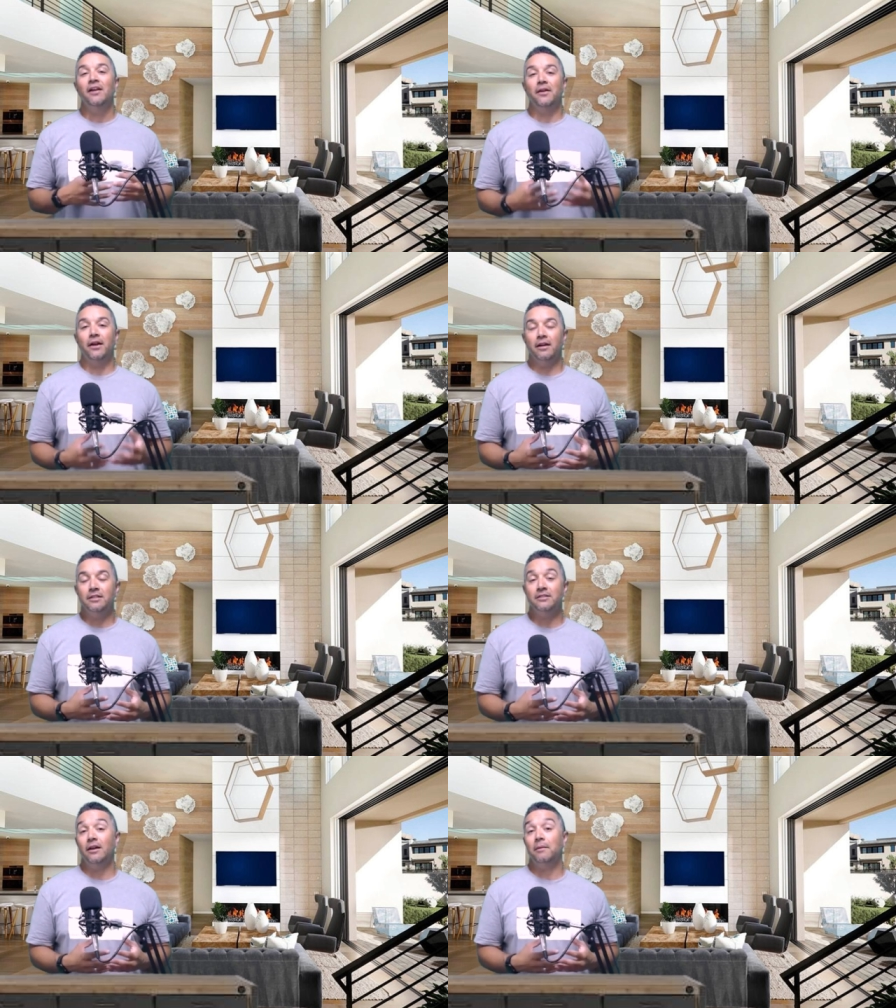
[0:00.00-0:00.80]
they're gonna
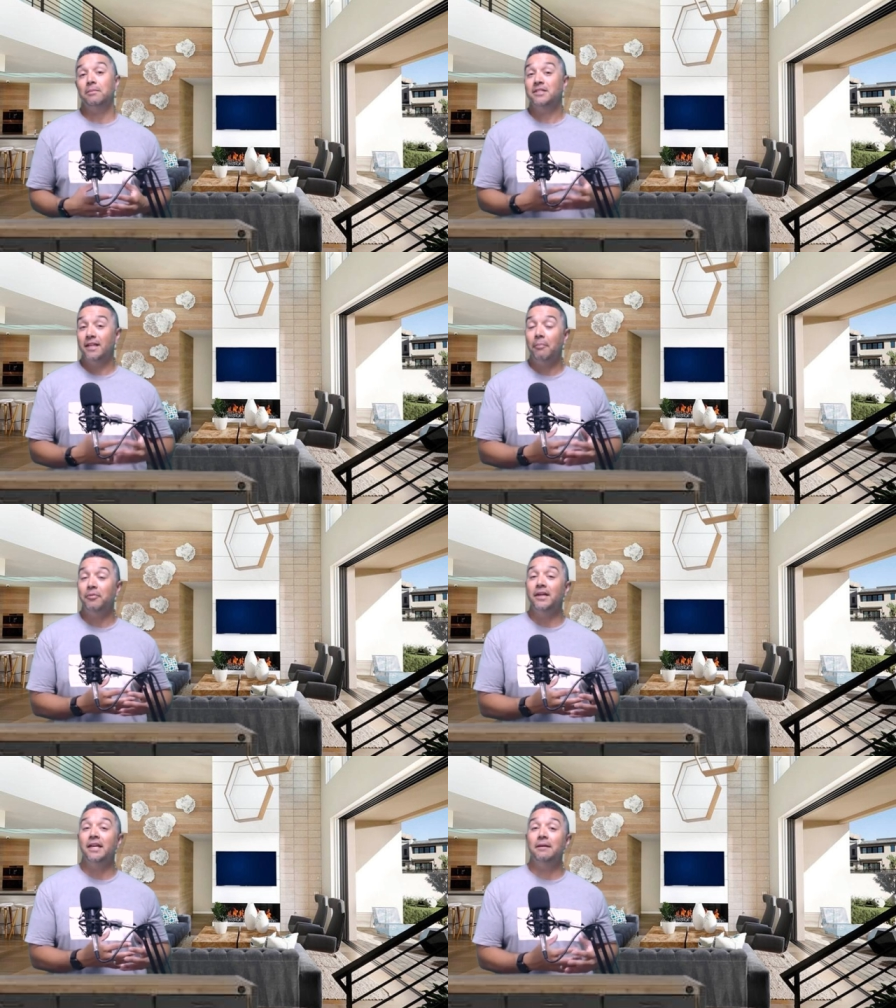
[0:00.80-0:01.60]
stop
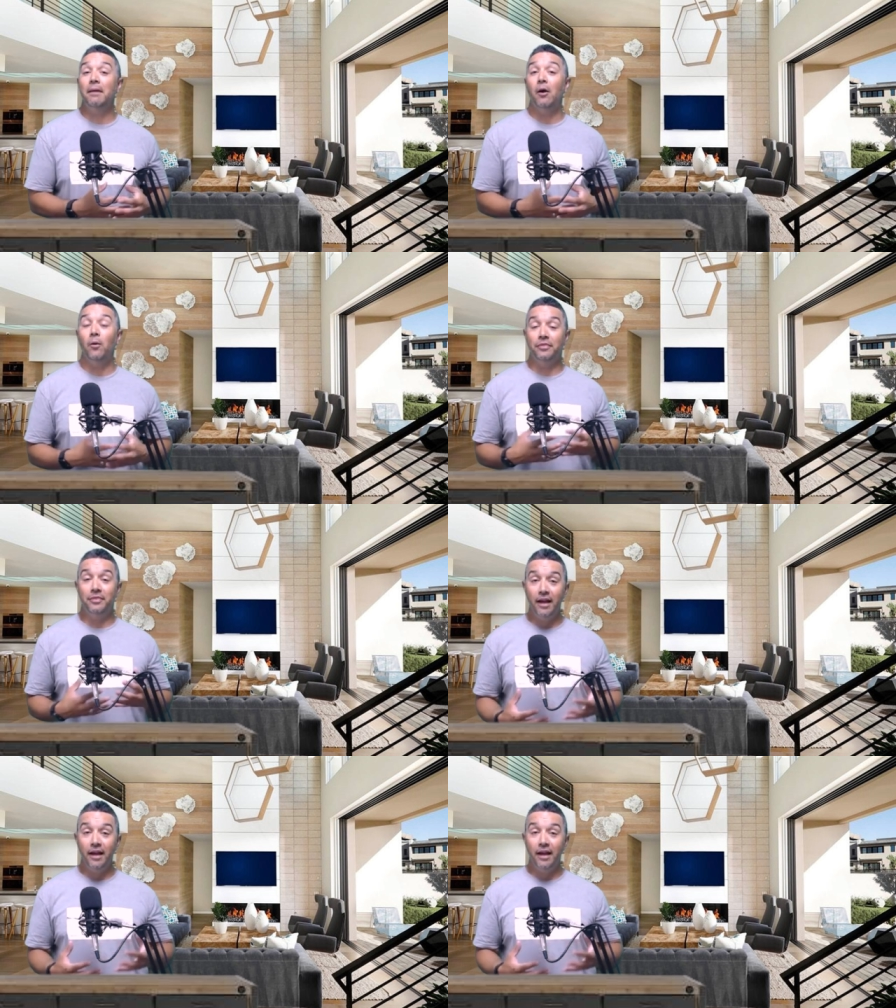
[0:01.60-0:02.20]
stop thinking about what